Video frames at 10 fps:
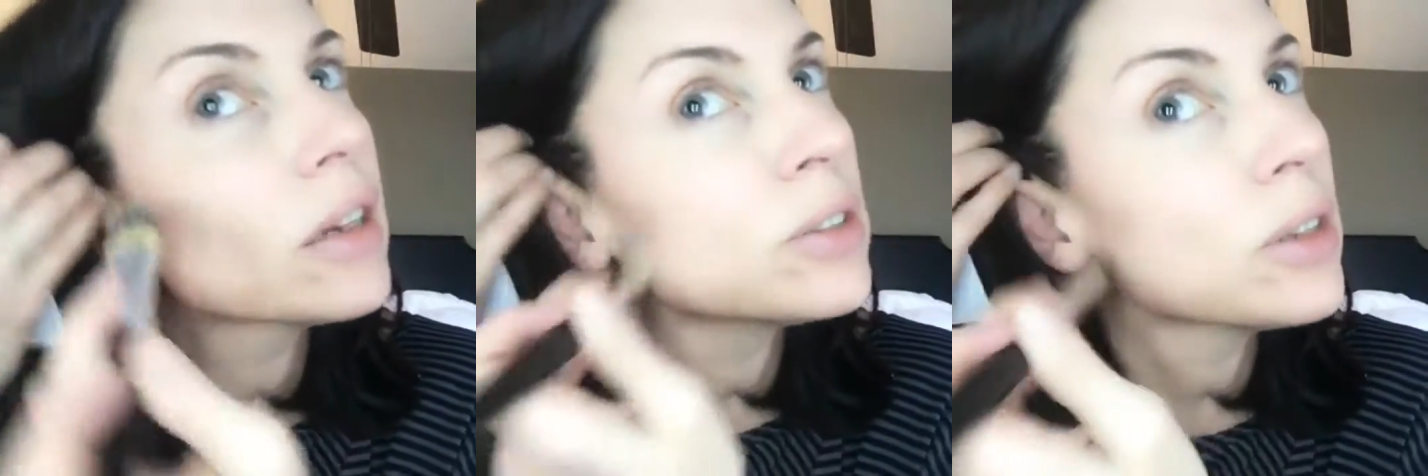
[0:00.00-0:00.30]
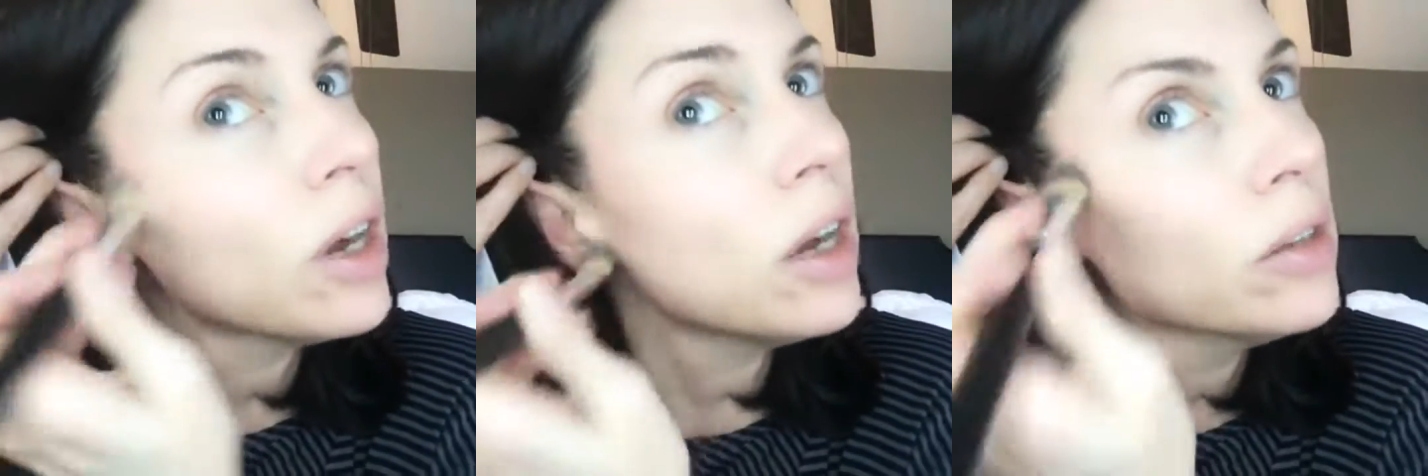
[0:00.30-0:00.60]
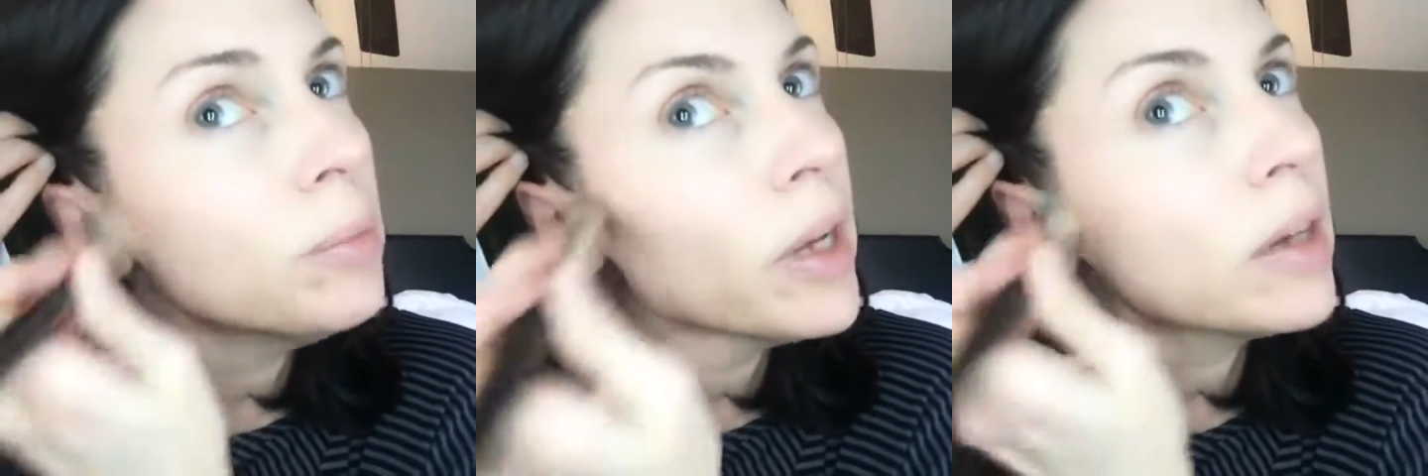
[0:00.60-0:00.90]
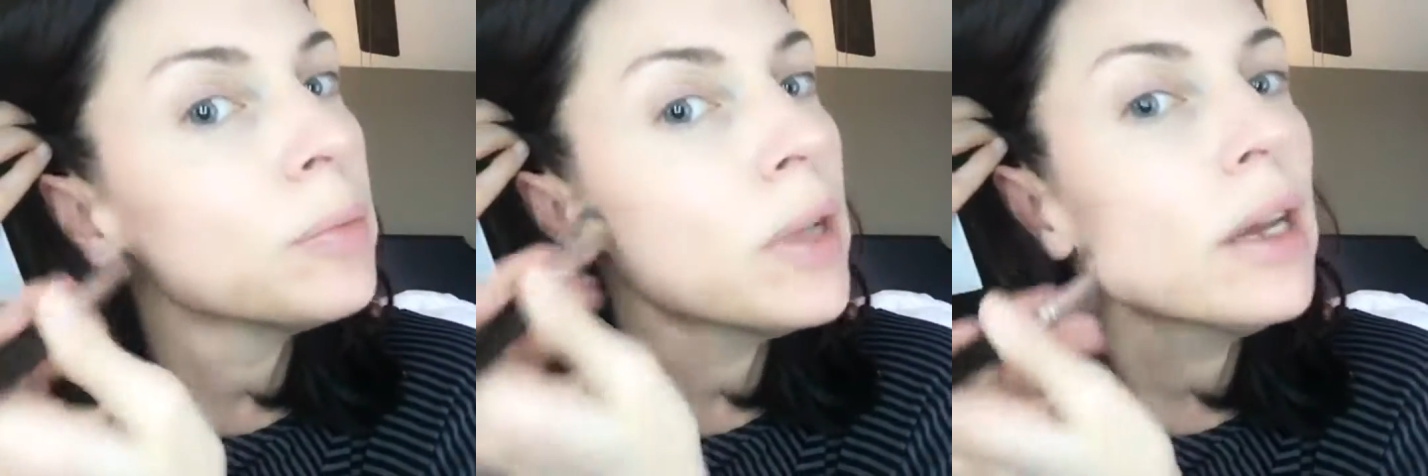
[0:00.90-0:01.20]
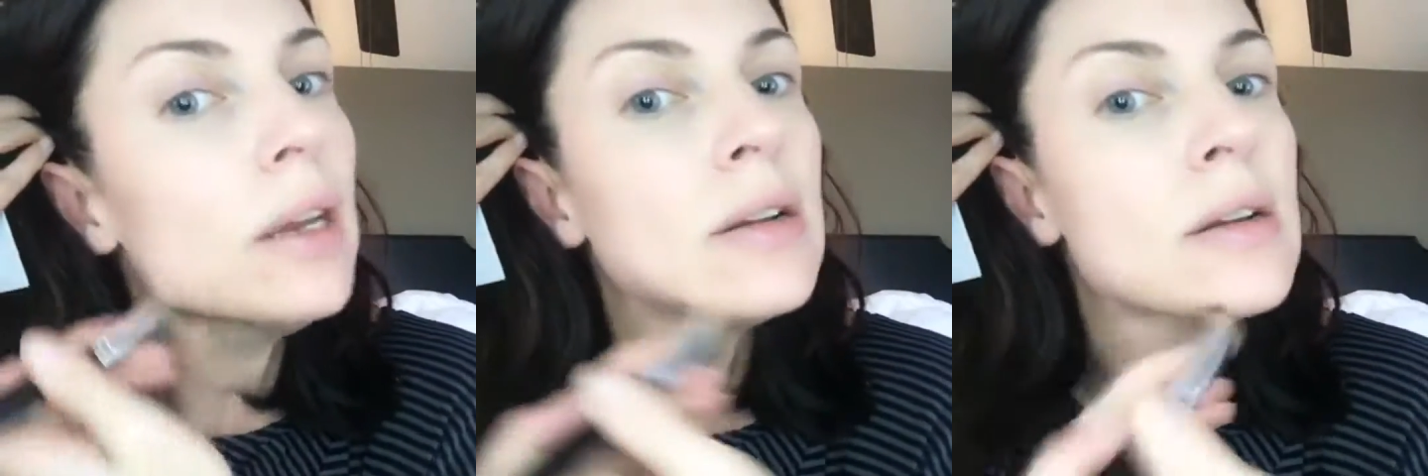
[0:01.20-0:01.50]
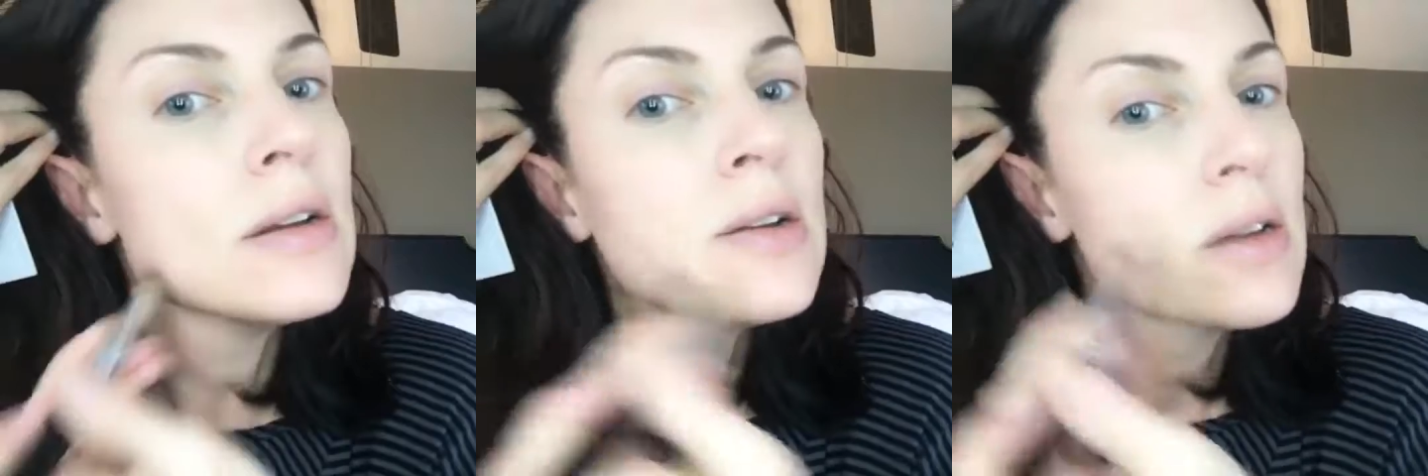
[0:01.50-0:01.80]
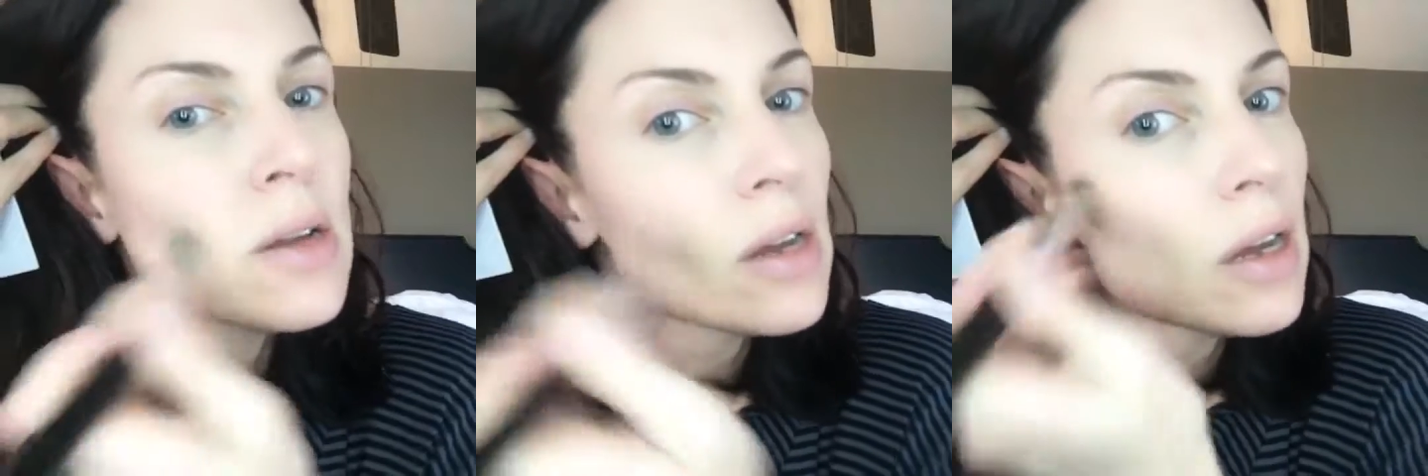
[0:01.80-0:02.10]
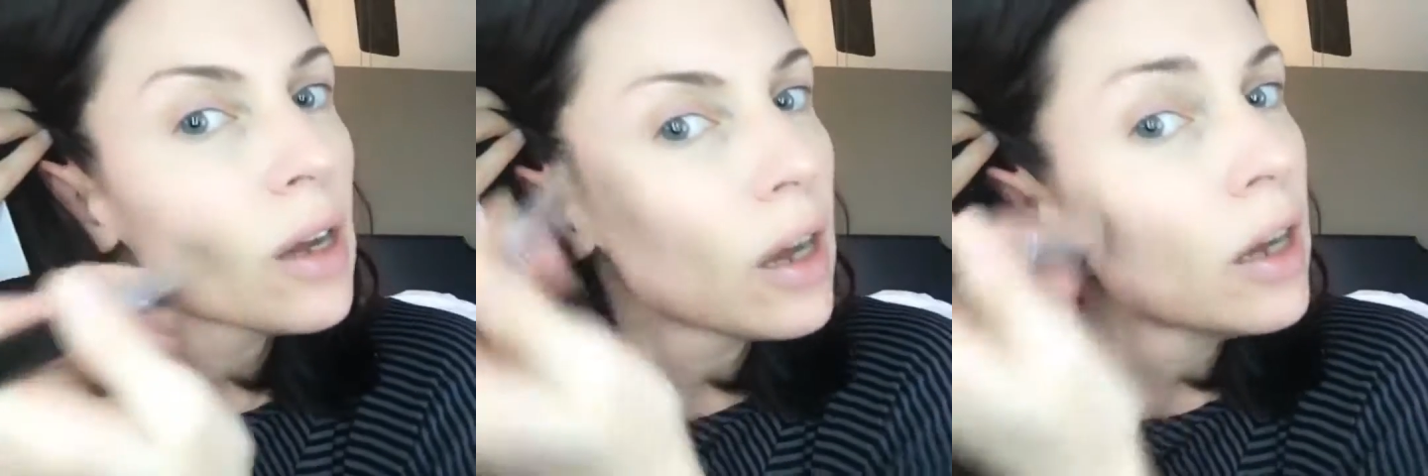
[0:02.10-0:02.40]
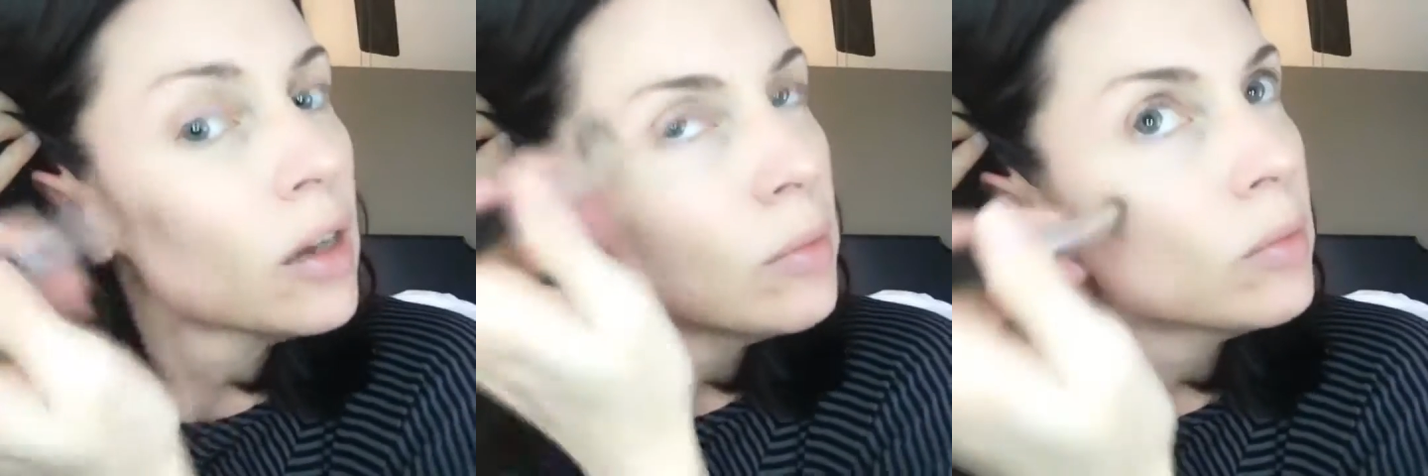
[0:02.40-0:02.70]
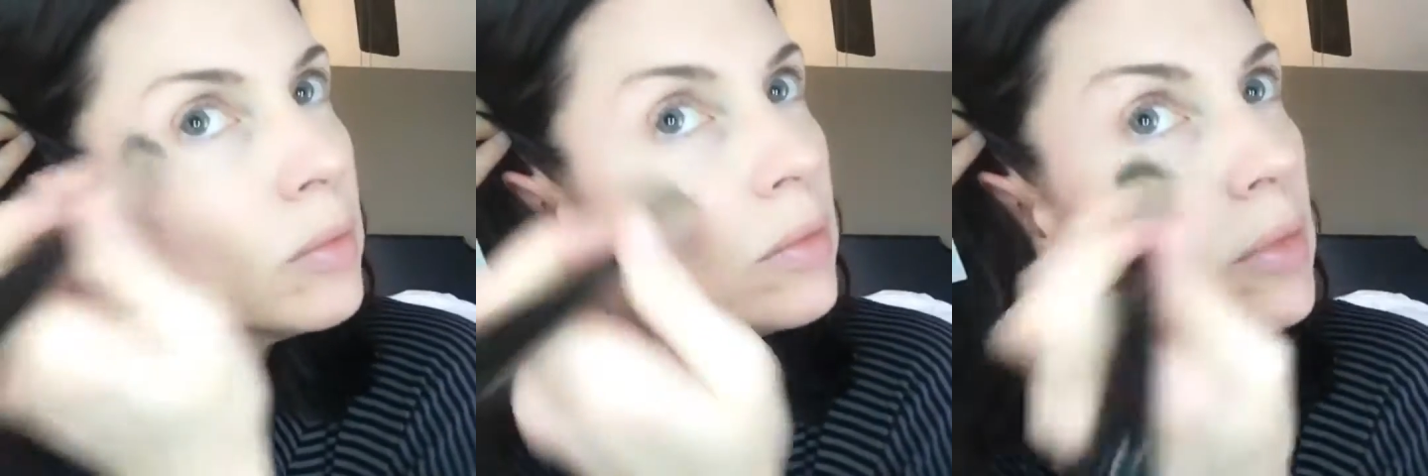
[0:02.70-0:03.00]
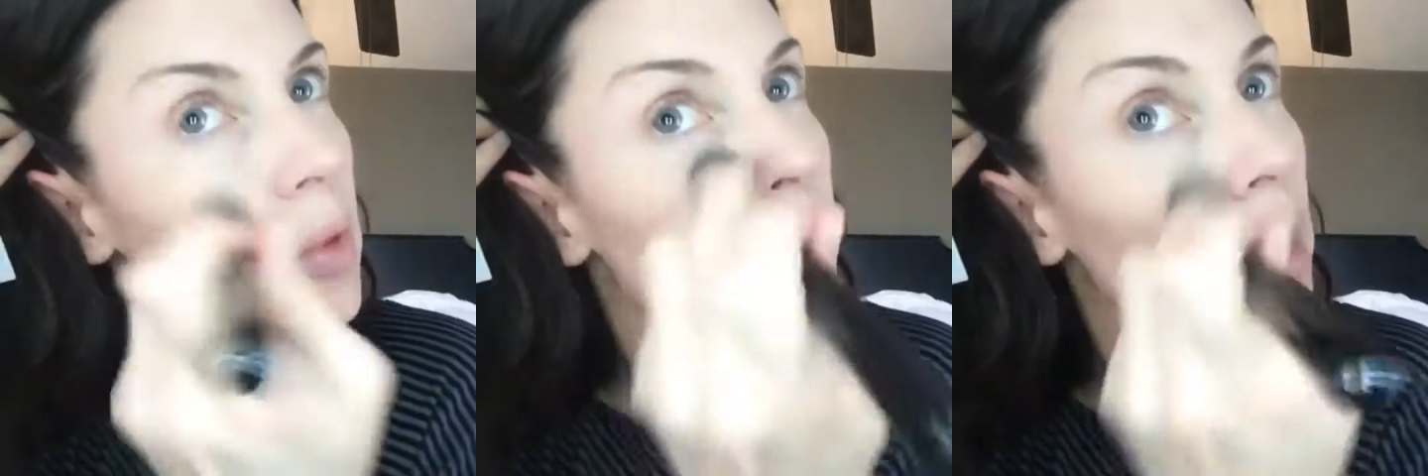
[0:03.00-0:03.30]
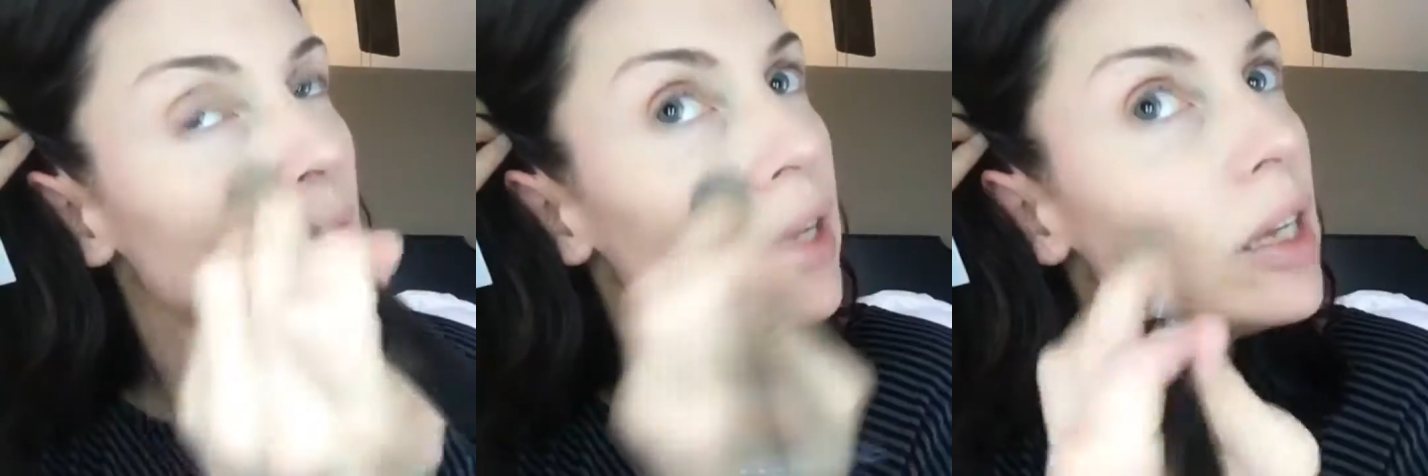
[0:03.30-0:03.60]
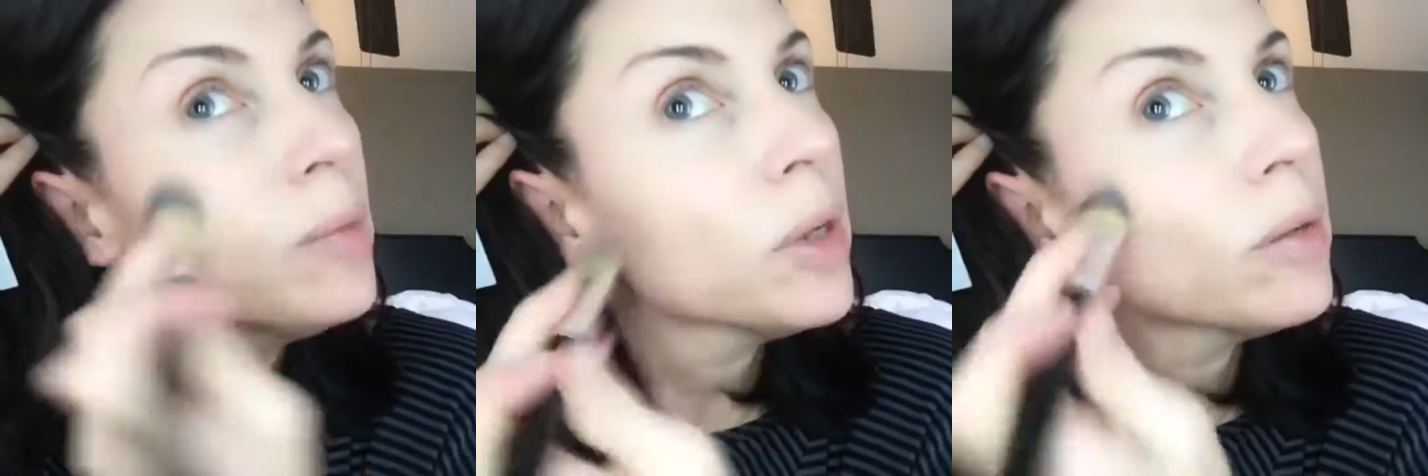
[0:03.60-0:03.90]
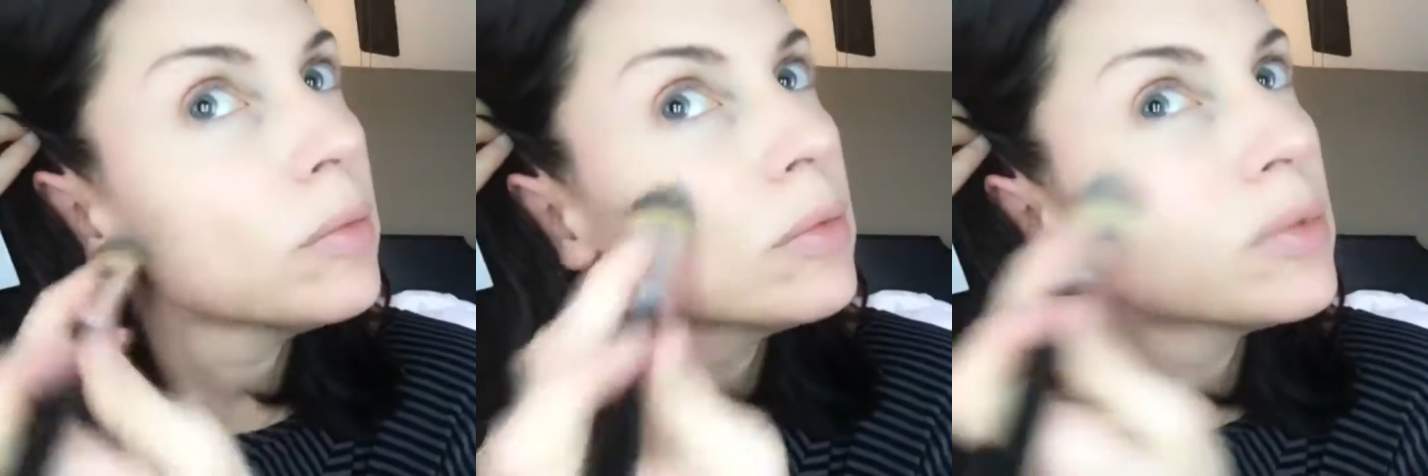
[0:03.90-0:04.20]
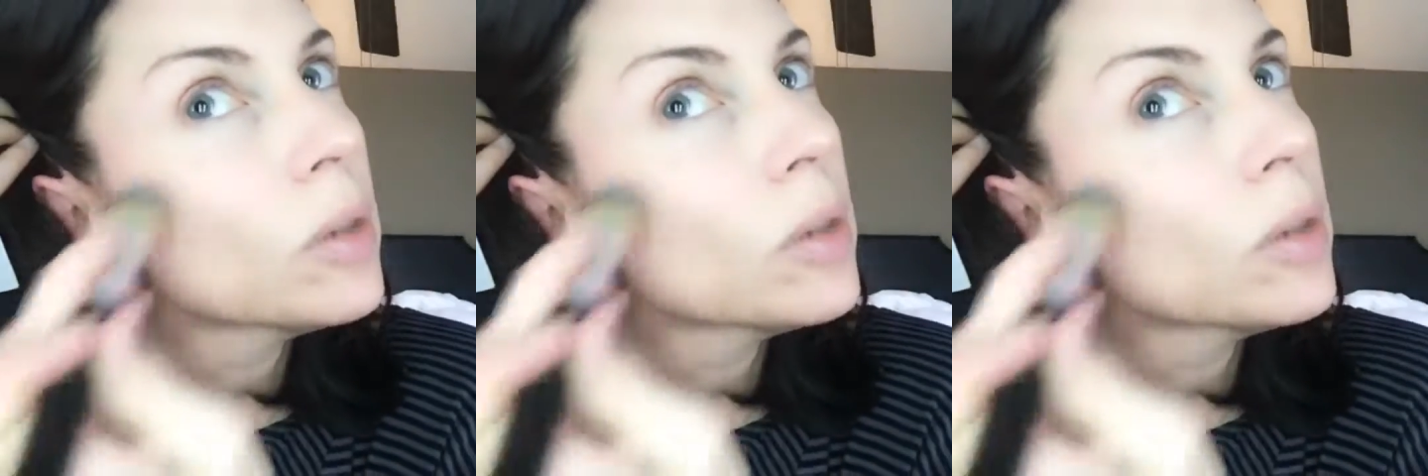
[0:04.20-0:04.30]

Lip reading: actually called the Makeup Light, but I keep it,